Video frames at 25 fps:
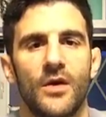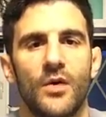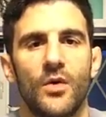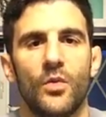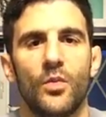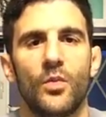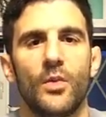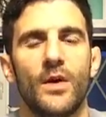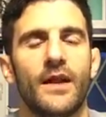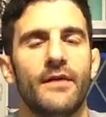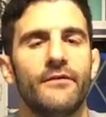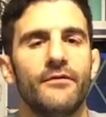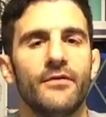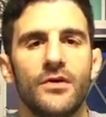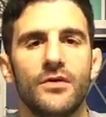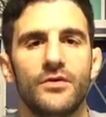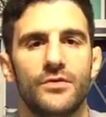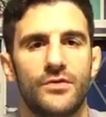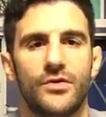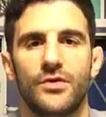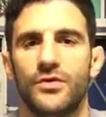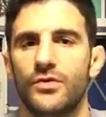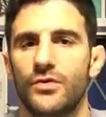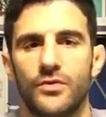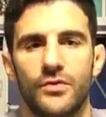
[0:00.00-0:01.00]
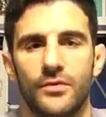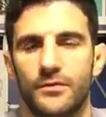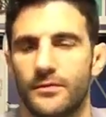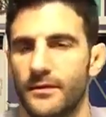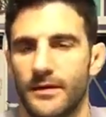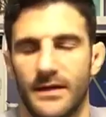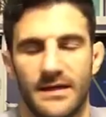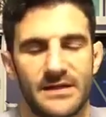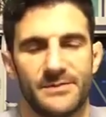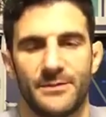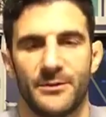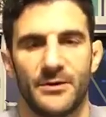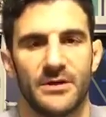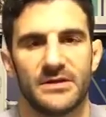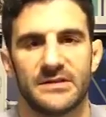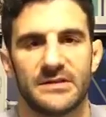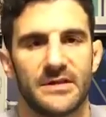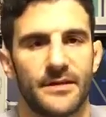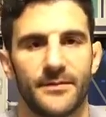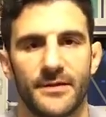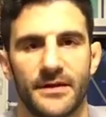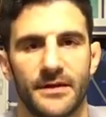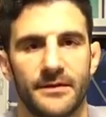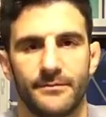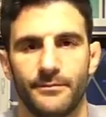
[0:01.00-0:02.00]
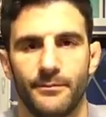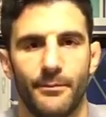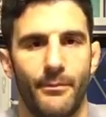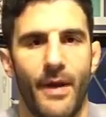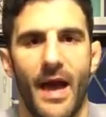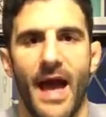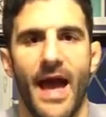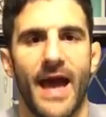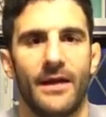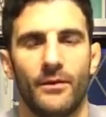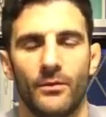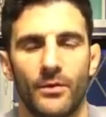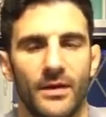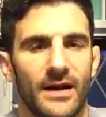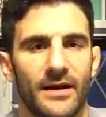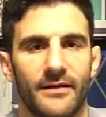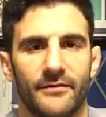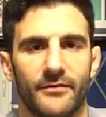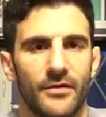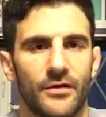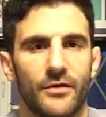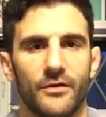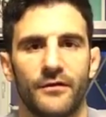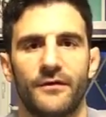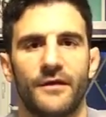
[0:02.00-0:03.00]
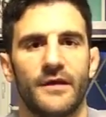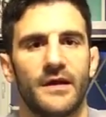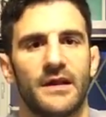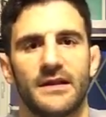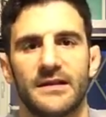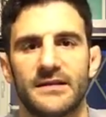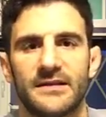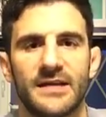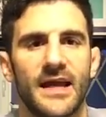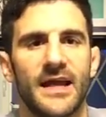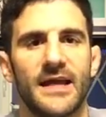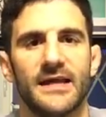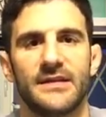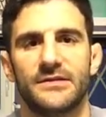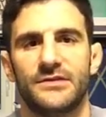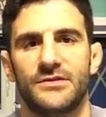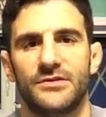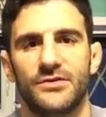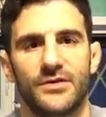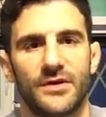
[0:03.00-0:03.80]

Whenever you do experience something bad, whatever, you fail a test,